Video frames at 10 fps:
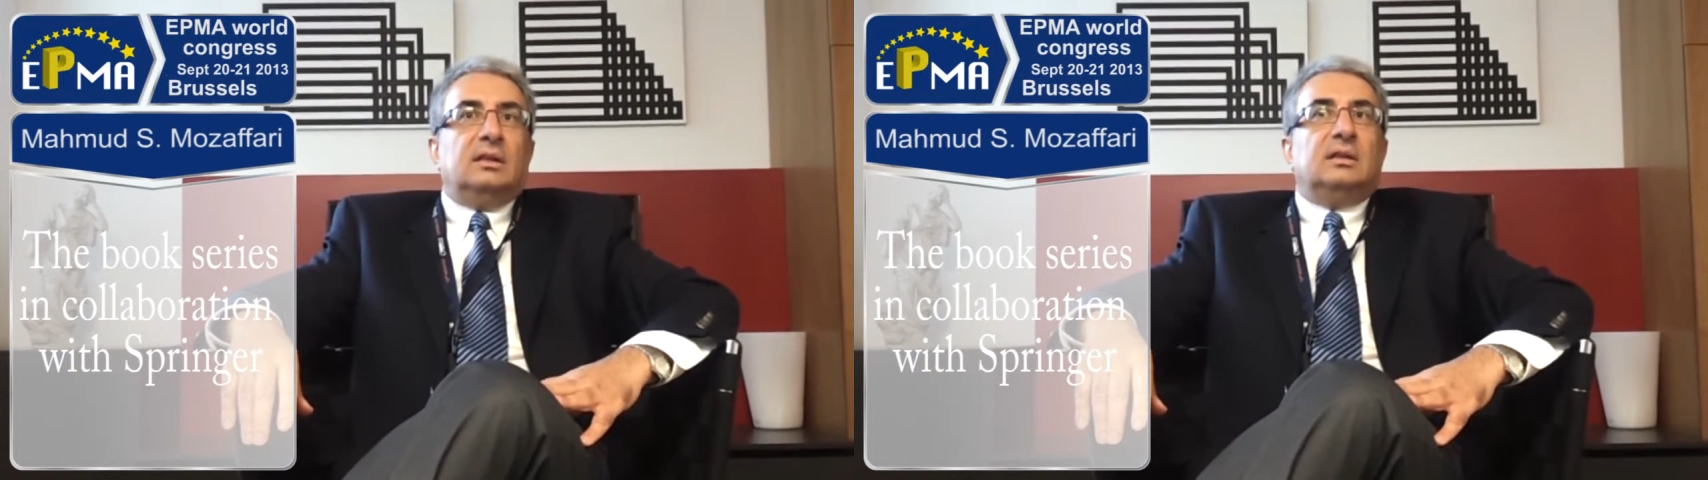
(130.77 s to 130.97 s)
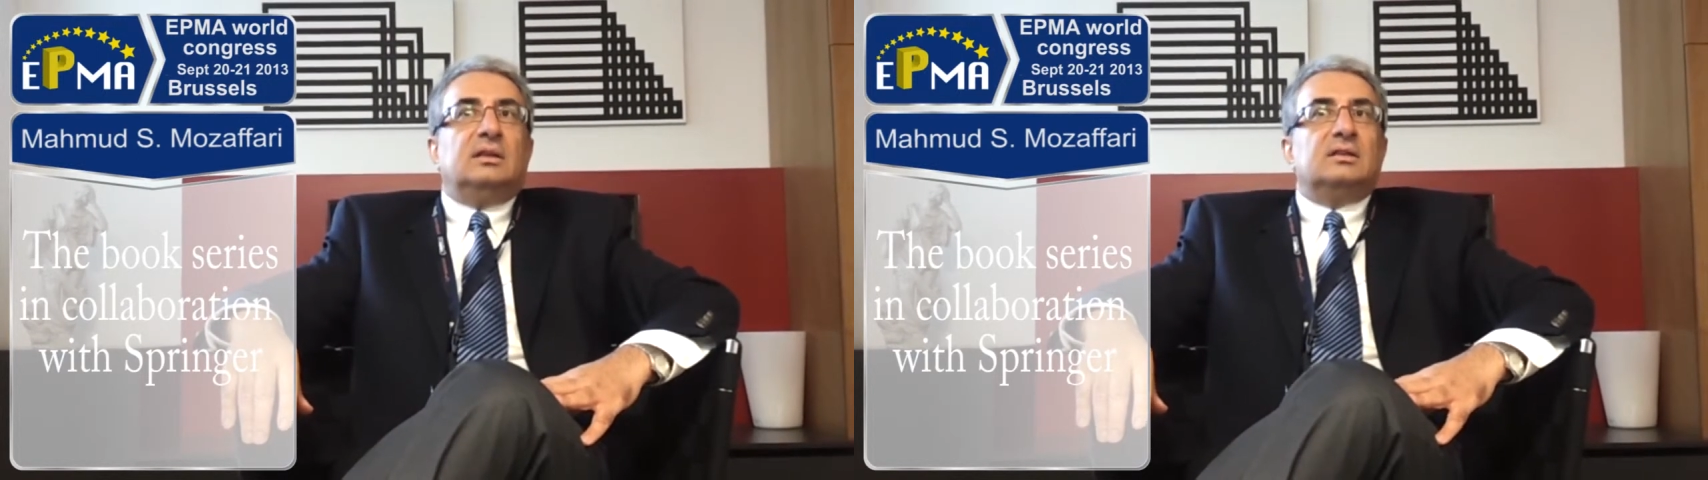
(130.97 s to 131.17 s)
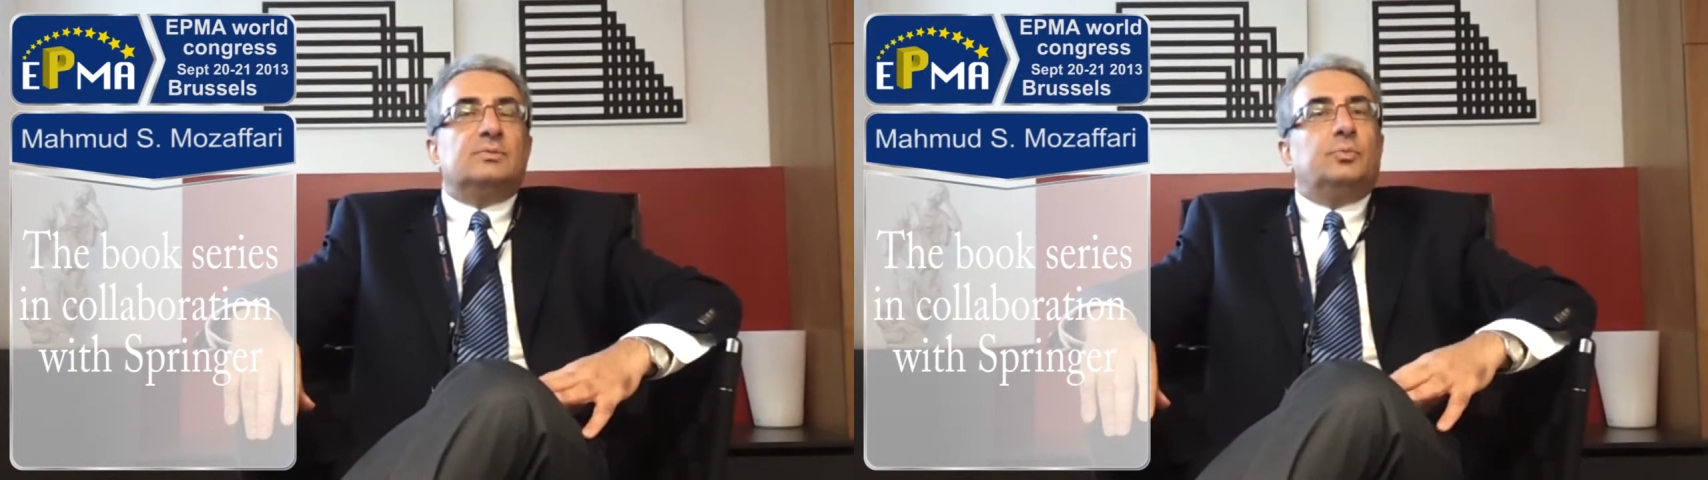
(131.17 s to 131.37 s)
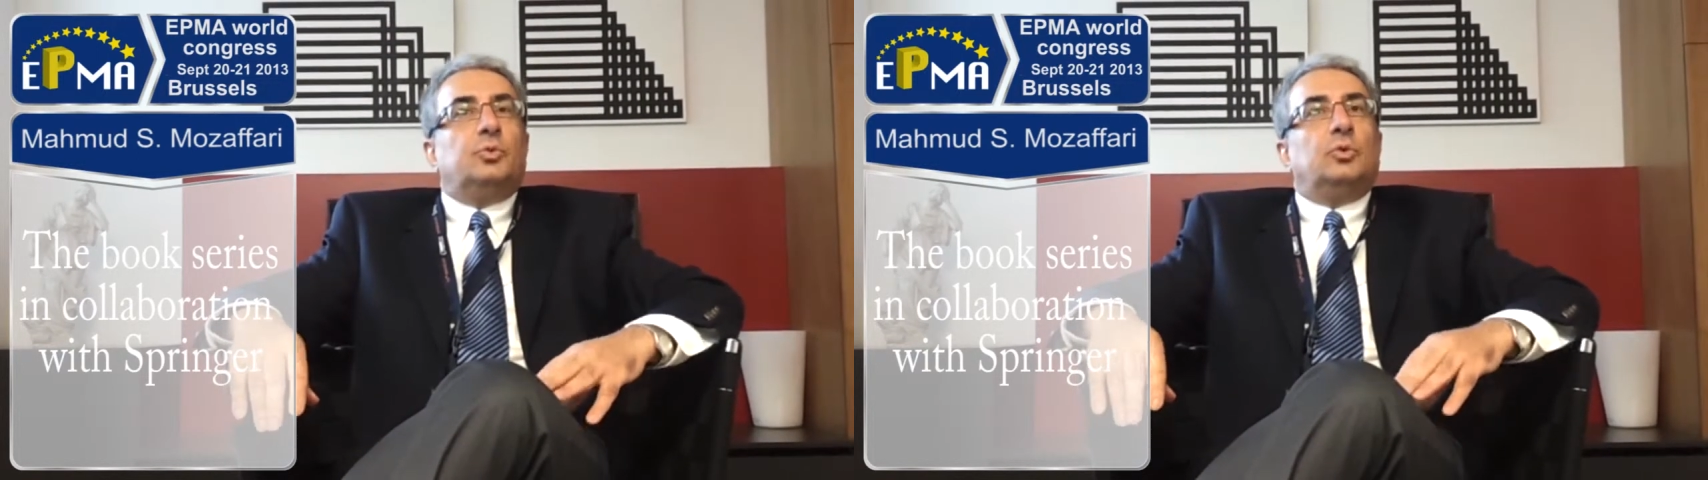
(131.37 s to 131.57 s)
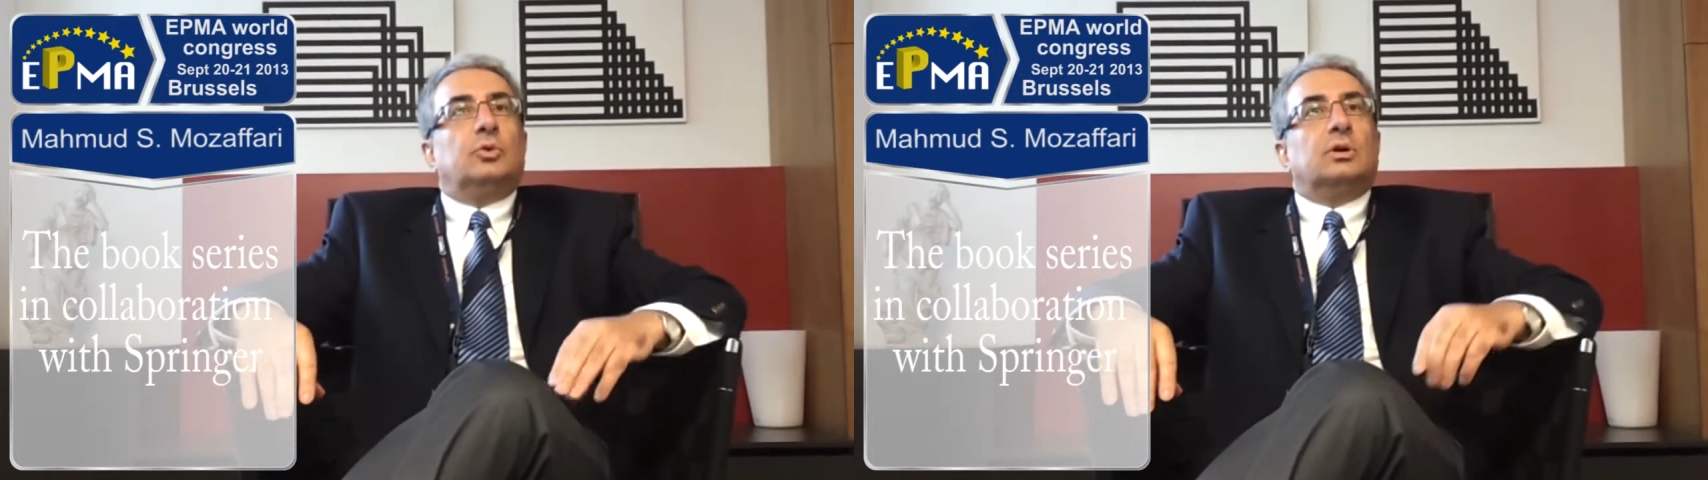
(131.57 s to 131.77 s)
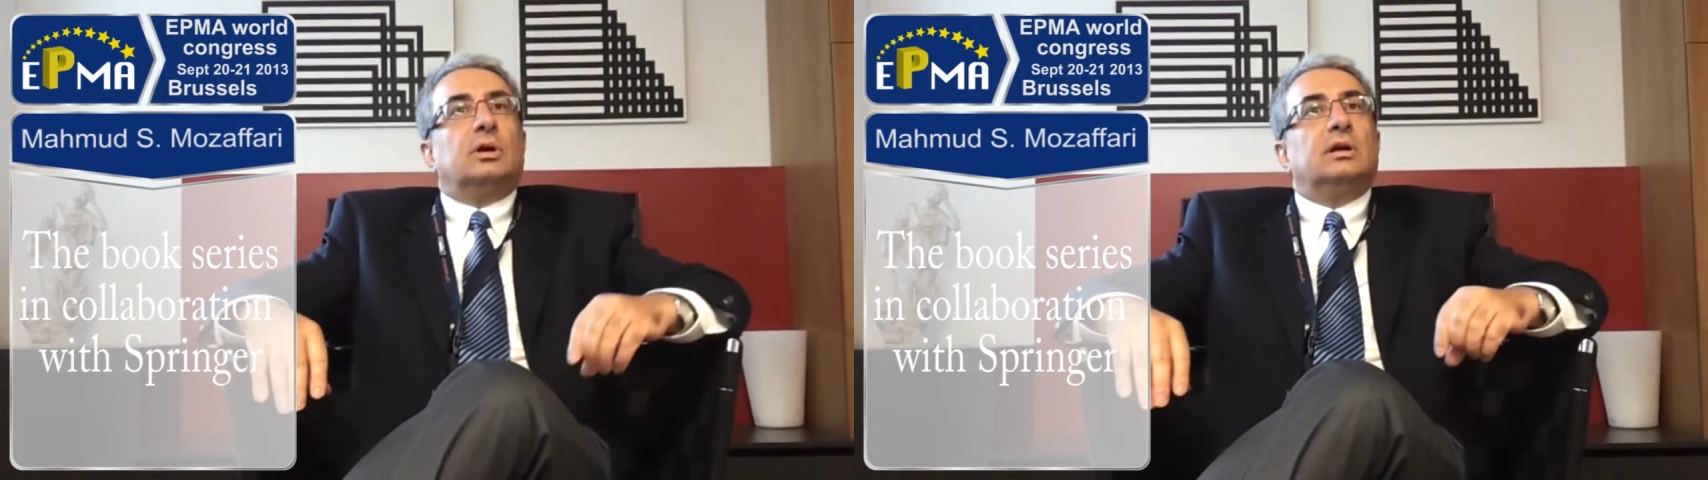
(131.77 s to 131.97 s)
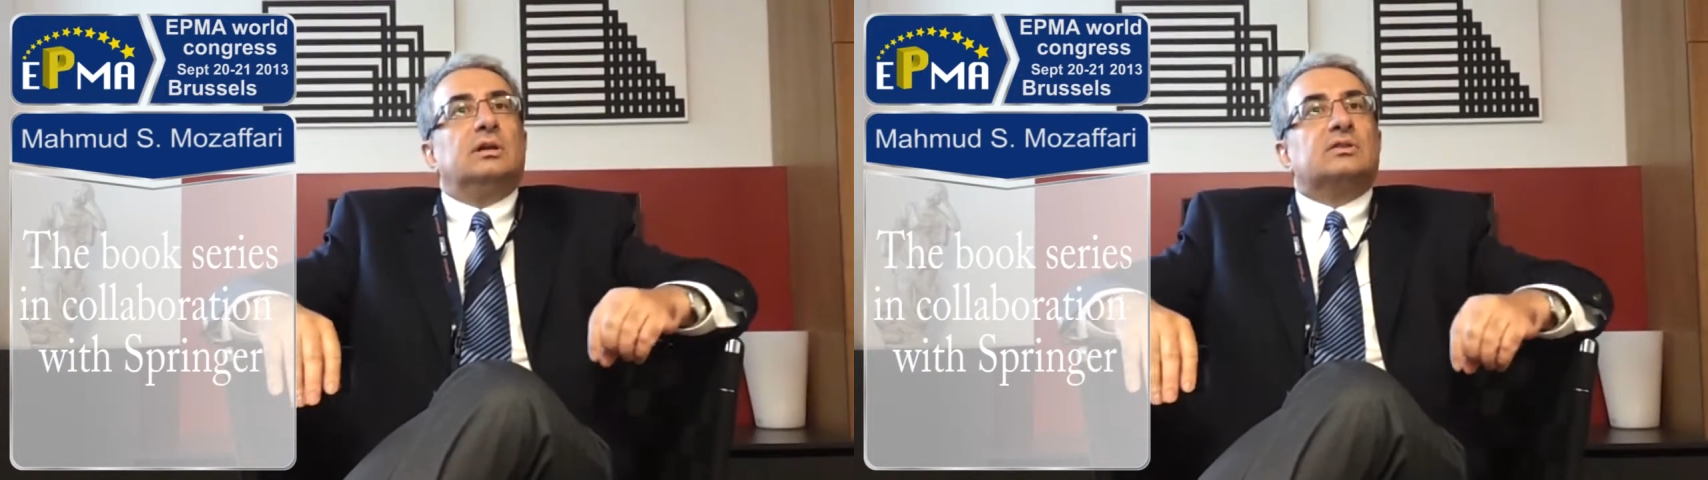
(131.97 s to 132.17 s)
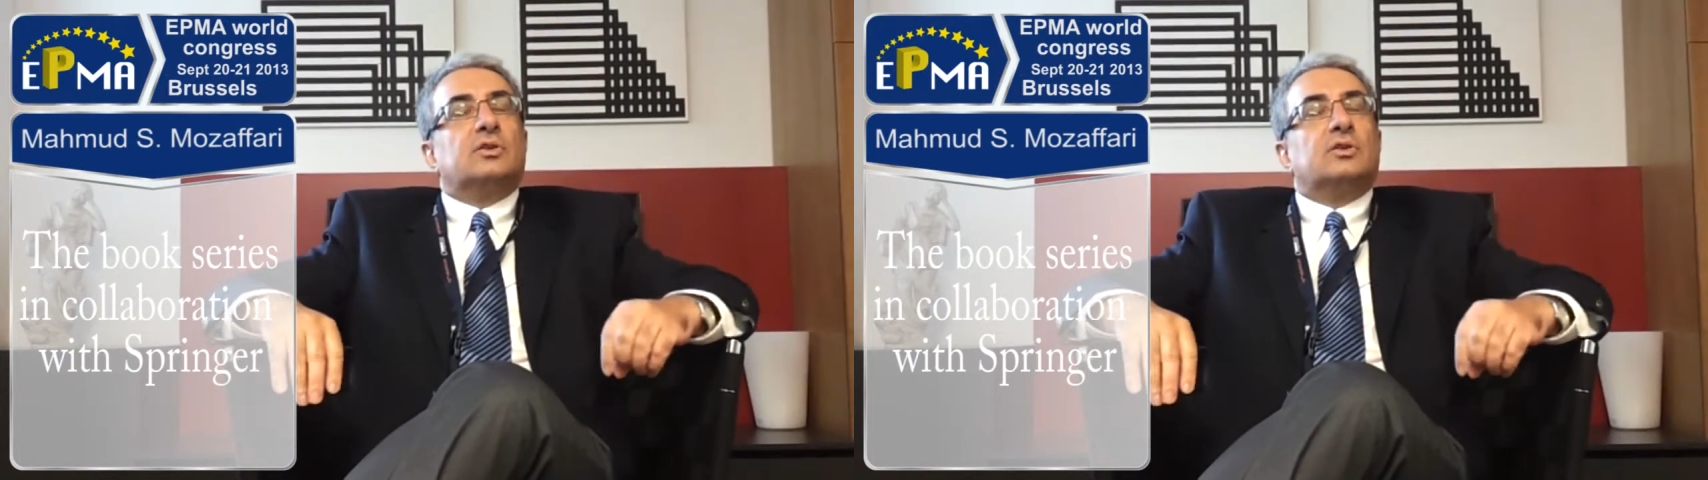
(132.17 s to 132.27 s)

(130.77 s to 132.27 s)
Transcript: This book is